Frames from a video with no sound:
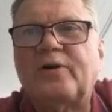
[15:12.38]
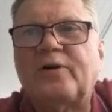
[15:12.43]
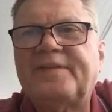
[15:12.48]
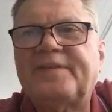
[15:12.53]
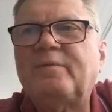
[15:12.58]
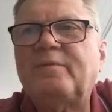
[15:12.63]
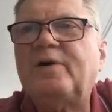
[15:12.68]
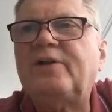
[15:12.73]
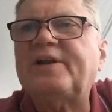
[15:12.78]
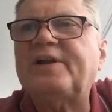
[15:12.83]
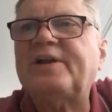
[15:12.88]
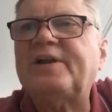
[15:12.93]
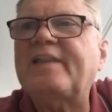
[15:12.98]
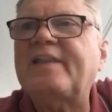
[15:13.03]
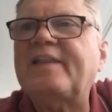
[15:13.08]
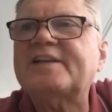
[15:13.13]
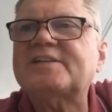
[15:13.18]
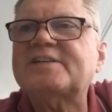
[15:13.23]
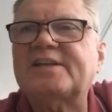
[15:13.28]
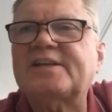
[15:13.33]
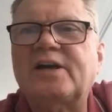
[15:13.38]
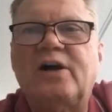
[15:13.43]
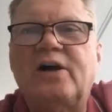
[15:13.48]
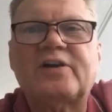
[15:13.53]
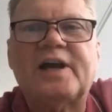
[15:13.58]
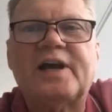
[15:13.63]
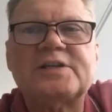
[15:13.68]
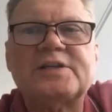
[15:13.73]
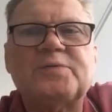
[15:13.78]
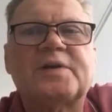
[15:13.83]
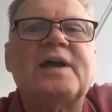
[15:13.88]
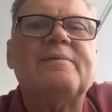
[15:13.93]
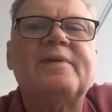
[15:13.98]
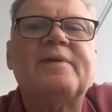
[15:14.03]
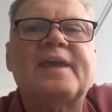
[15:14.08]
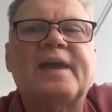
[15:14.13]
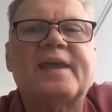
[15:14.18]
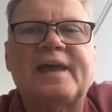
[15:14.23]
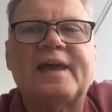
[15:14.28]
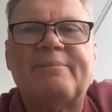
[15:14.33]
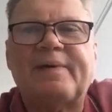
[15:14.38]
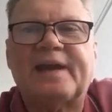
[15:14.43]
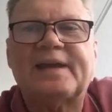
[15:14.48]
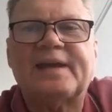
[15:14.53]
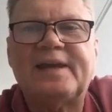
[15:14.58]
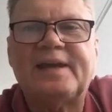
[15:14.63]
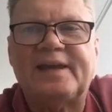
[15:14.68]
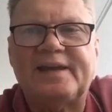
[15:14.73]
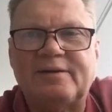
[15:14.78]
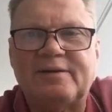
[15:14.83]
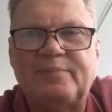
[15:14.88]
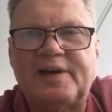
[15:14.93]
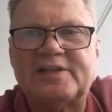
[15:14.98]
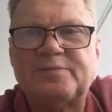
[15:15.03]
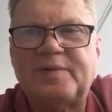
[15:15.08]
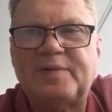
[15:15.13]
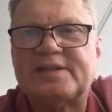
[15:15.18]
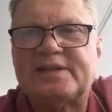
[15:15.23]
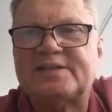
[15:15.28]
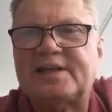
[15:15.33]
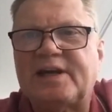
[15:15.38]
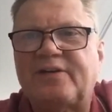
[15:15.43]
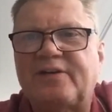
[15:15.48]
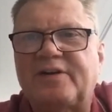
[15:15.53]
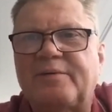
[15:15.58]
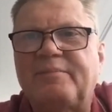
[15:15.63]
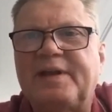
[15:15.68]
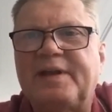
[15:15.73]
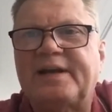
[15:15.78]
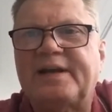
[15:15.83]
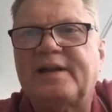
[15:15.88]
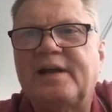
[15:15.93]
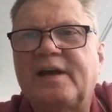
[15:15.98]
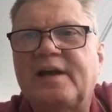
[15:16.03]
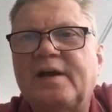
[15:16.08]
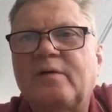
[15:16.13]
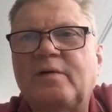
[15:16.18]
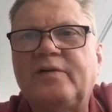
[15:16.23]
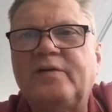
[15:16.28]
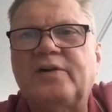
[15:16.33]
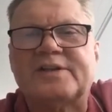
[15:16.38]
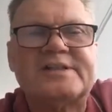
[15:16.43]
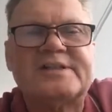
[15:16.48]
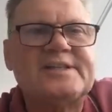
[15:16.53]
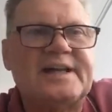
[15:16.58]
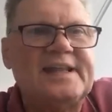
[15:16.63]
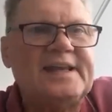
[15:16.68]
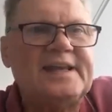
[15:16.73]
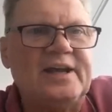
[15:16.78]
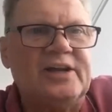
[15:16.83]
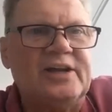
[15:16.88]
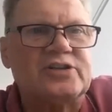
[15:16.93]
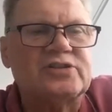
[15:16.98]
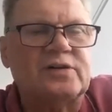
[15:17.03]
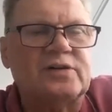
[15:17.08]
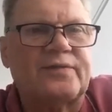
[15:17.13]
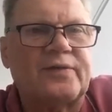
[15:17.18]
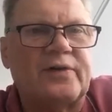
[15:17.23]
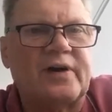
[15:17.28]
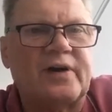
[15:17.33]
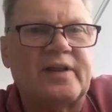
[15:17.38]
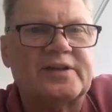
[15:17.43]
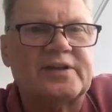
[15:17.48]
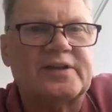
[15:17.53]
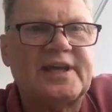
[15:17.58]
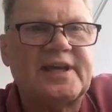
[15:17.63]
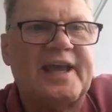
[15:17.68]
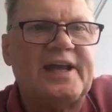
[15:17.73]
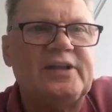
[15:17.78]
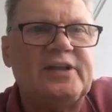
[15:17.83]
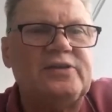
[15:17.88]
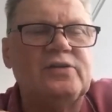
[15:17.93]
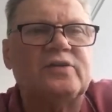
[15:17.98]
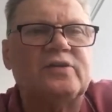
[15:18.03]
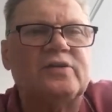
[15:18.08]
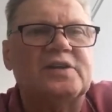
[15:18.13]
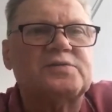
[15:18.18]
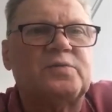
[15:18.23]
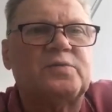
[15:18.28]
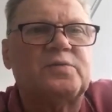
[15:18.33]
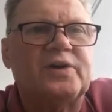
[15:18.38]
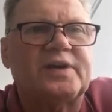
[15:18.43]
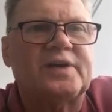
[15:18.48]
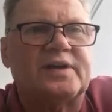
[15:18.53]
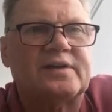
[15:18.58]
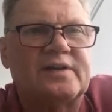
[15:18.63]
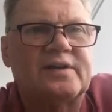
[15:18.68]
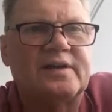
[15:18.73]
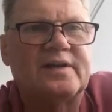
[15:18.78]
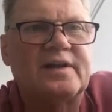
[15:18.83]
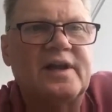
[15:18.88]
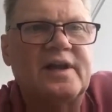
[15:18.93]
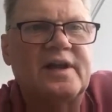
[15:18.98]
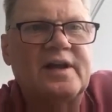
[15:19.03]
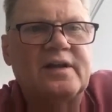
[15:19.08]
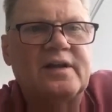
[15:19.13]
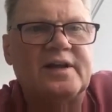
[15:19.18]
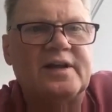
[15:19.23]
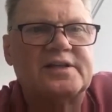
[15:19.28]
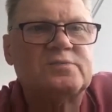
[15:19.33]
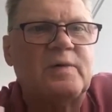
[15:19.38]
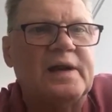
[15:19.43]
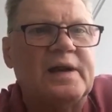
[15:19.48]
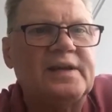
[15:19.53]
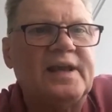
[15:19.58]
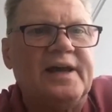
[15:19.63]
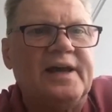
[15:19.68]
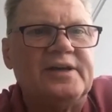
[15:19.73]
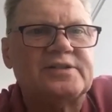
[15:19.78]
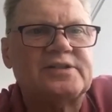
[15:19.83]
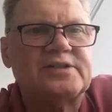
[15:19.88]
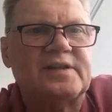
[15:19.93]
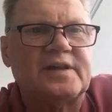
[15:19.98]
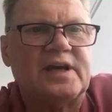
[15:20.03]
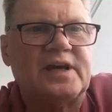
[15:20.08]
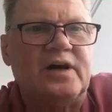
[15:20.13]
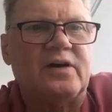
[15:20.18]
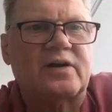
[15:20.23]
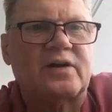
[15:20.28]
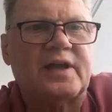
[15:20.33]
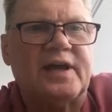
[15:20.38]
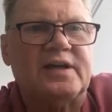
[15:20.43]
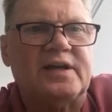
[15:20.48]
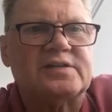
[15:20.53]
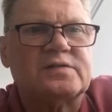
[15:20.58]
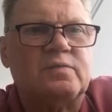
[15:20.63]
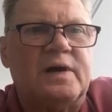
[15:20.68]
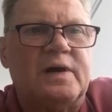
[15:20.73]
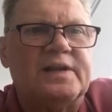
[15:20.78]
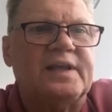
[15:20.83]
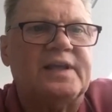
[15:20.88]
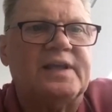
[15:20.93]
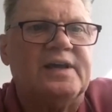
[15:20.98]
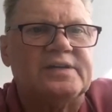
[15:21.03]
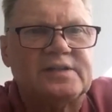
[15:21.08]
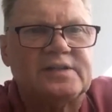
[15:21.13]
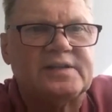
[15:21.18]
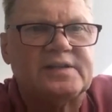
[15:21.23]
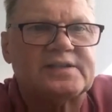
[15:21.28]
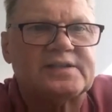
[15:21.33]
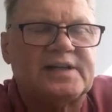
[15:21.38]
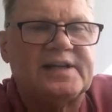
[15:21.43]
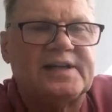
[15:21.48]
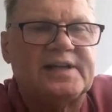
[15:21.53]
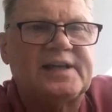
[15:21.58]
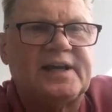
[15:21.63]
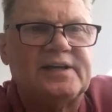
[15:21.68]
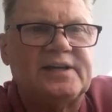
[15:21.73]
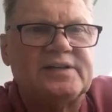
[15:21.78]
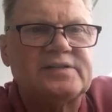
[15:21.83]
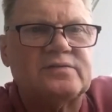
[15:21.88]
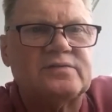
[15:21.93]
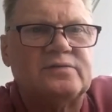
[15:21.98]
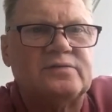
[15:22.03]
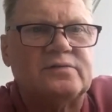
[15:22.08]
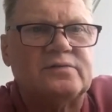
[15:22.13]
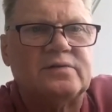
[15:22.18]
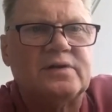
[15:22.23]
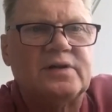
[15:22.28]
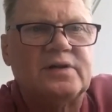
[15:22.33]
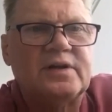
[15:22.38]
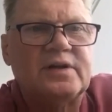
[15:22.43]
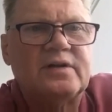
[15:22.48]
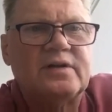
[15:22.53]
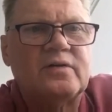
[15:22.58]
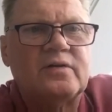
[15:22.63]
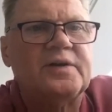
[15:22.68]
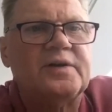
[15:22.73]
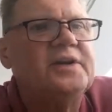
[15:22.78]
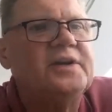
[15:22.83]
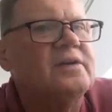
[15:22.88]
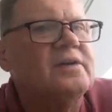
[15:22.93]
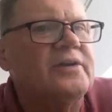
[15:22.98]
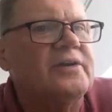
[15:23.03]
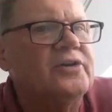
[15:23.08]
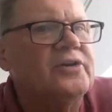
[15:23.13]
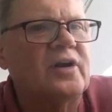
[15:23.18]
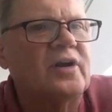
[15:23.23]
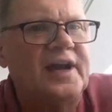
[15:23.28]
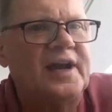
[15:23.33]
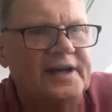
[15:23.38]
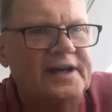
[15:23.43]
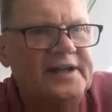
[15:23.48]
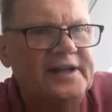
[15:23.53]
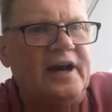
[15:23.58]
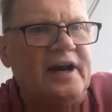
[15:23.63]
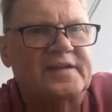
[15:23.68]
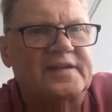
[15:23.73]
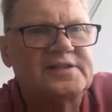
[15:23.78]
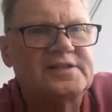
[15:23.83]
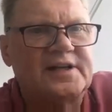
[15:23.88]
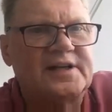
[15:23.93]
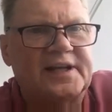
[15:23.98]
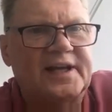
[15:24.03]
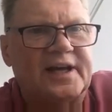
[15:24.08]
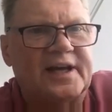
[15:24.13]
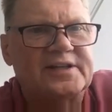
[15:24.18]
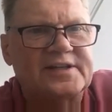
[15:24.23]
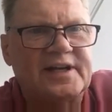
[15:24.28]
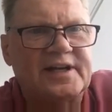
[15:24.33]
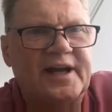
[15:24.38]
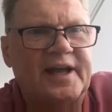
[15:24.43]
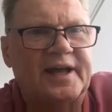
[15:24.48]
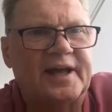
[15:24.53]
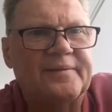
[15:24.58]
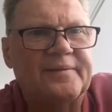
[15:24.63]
well done. That's the Gold Coast. We'll come and get back and get your best bets there in a minute. We've got Sunny Coast on Friday night. So how do you guys work it? Like one goes to the Gold Coast, one goes to the Sunny Coast, or you're not allowed to go to the Sunny Coast, are you?